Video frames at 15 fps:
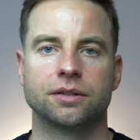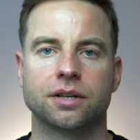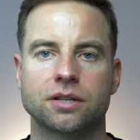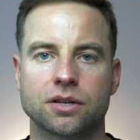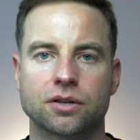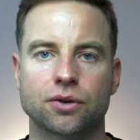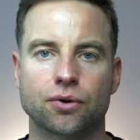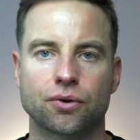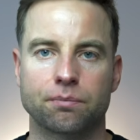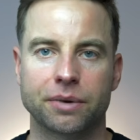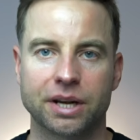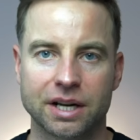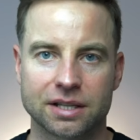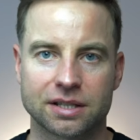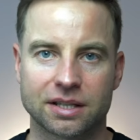This is your
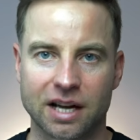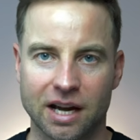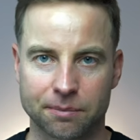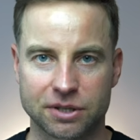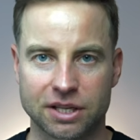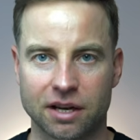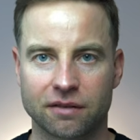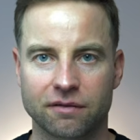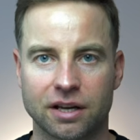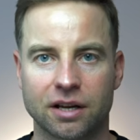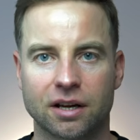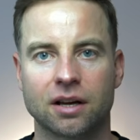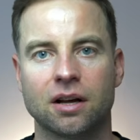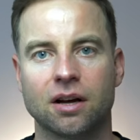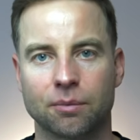biggest time
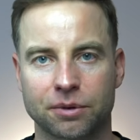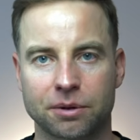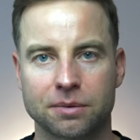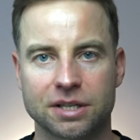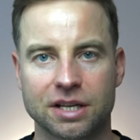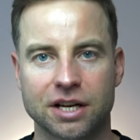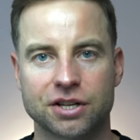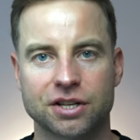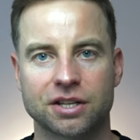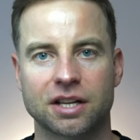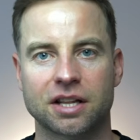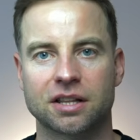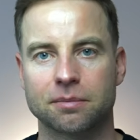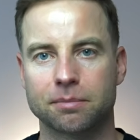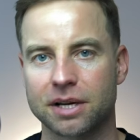saving optimization
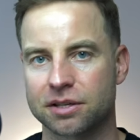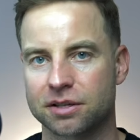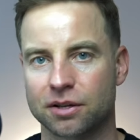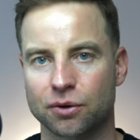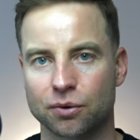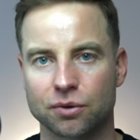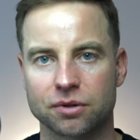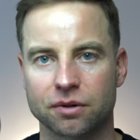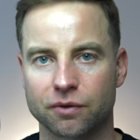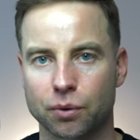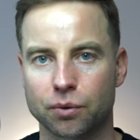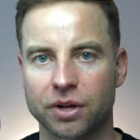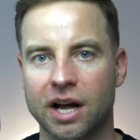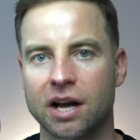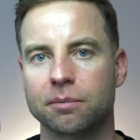and the best use of
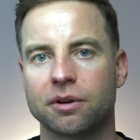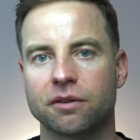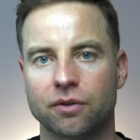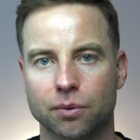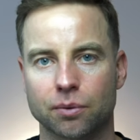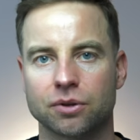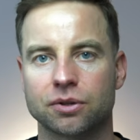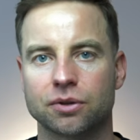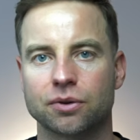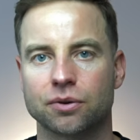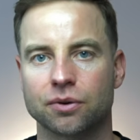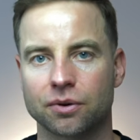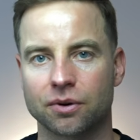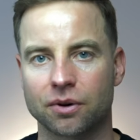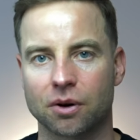your time if you want
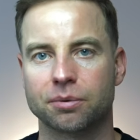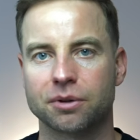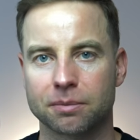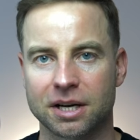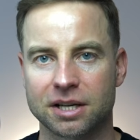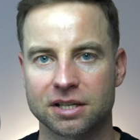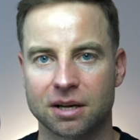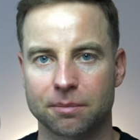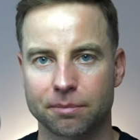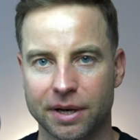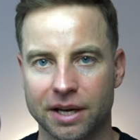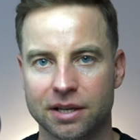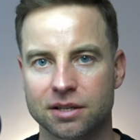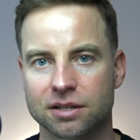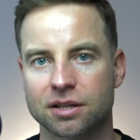to optimize
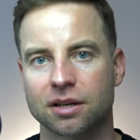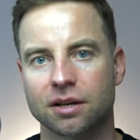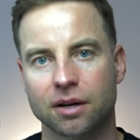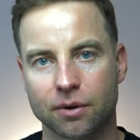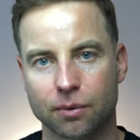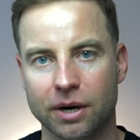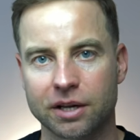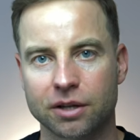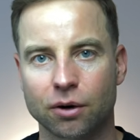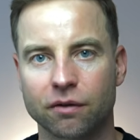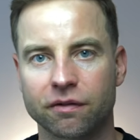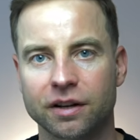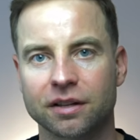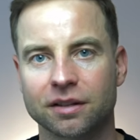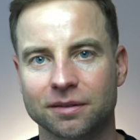campaigns quite
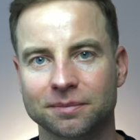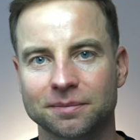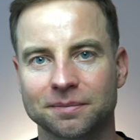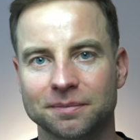often.